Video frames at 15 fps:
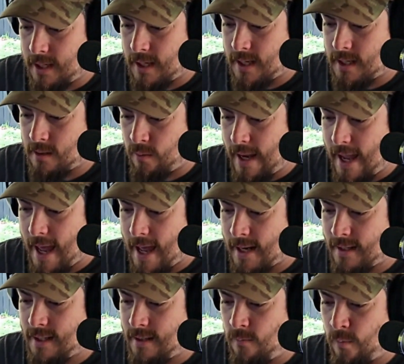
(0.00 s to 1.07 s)
because we
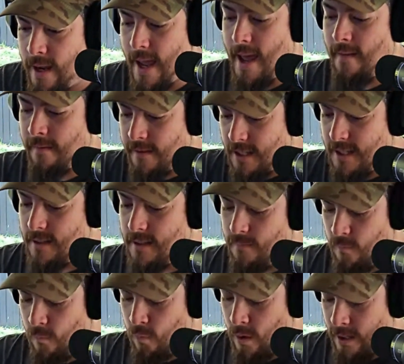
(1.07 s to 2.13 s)
have
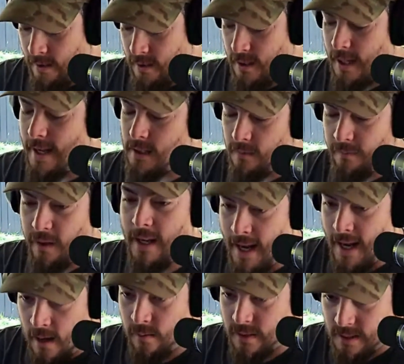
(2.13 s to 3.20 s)
what is
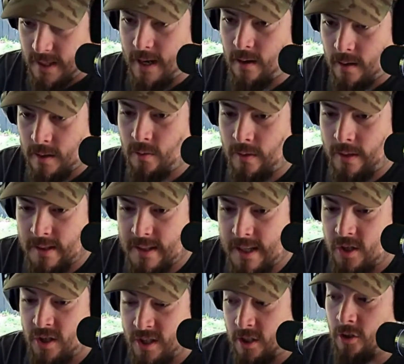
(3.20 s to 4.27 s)
classified now as terrorist
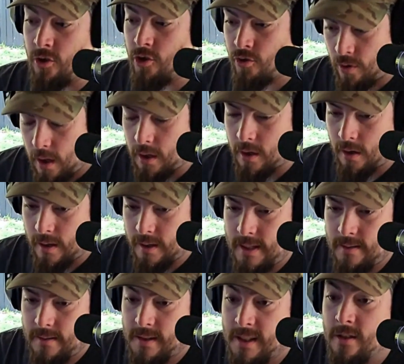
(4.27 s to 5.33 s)
organizations. These are drug
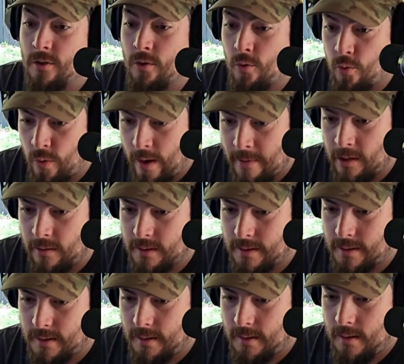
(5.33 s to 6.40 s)
cartels. These are
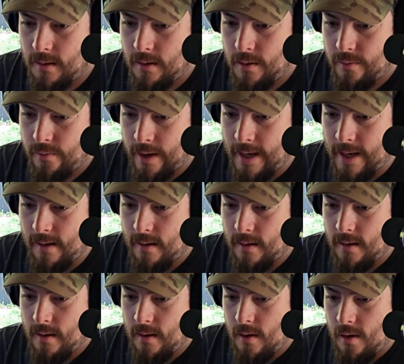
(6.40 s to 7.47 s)
criminals, right?
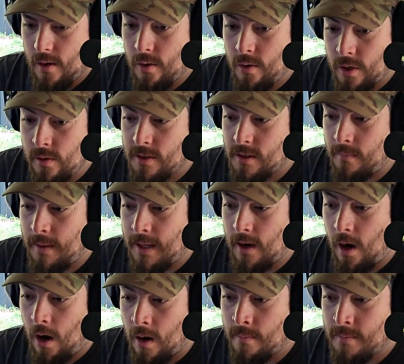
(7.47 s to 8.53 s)
Who used to
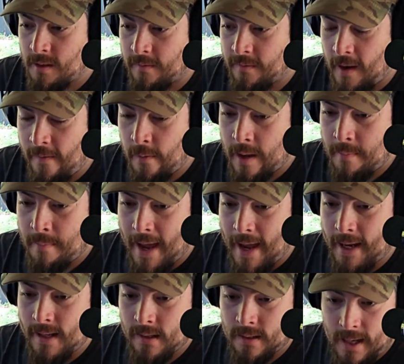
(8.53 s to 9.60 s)
be arms of government
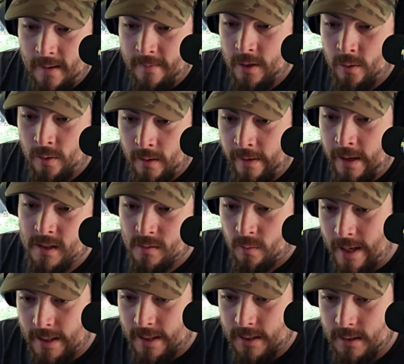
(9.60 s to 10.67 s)
back in El Salvador and
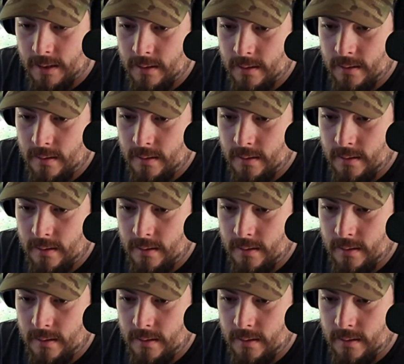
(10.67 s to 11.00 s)
Venezuela,